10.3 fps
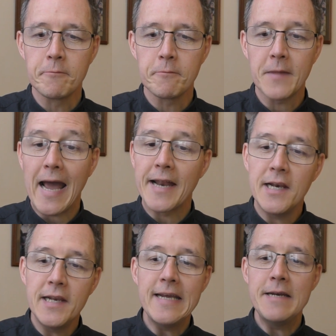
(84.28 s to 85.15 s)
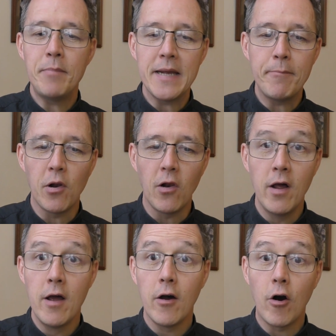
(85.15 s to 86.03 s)
and lead people
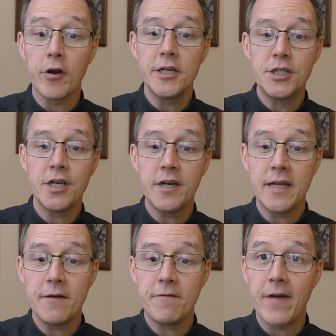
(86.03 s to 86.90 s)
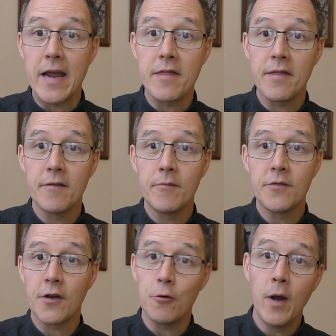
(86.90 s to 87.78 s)
on a journey of faith.
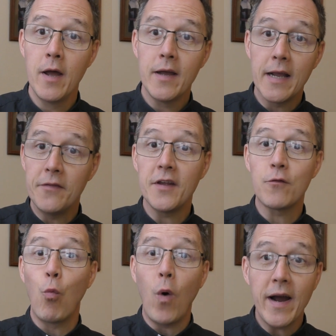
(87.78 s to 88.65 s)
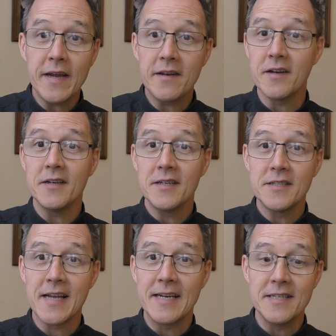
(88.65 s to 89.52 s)
So in this wider
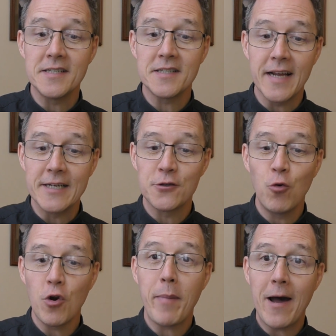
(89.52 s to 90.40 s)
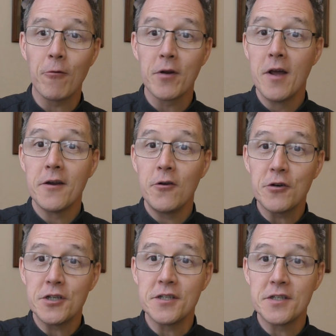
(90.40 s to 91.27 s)
sense, it's all about not
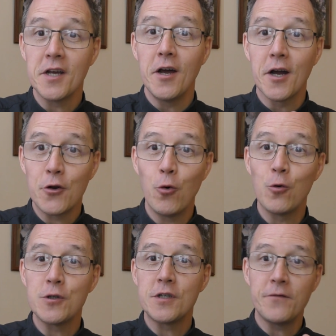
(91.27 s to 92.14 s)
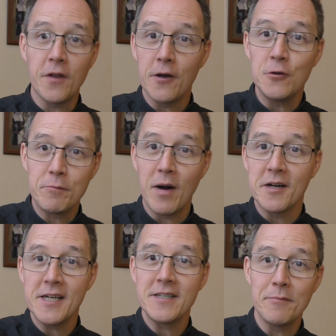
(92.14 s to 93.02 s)
just a course for those
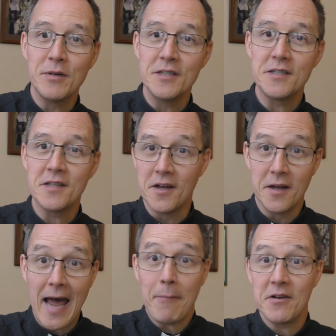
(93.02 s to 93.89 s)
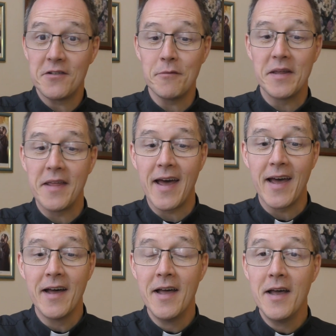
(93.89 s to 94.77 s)
participants that happen to be there,
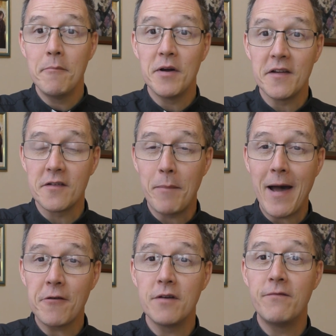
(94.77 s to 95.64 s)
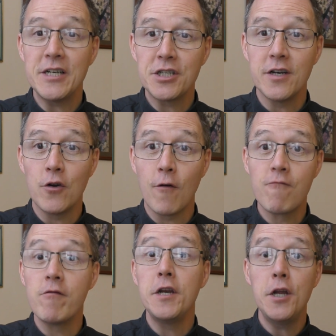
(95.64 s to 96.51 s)
but it's about a vision of
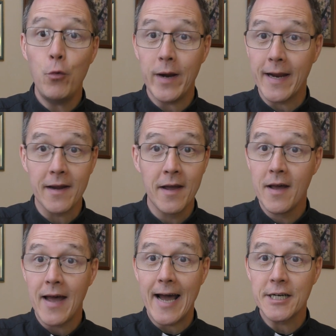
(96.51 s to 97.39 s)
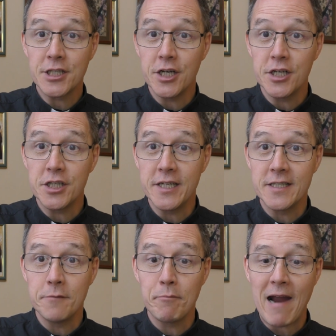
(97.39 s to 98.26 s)
renewing our churches
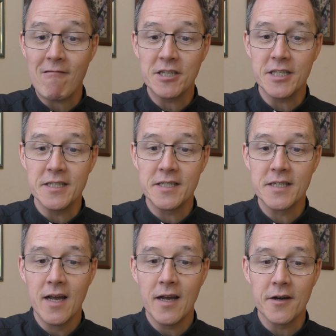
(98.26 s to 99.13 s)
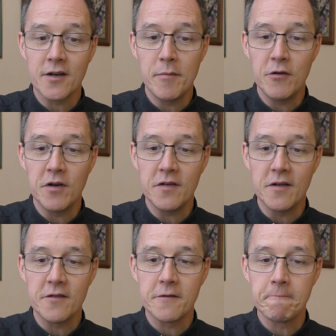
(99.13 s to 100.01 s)
and parishes and communities.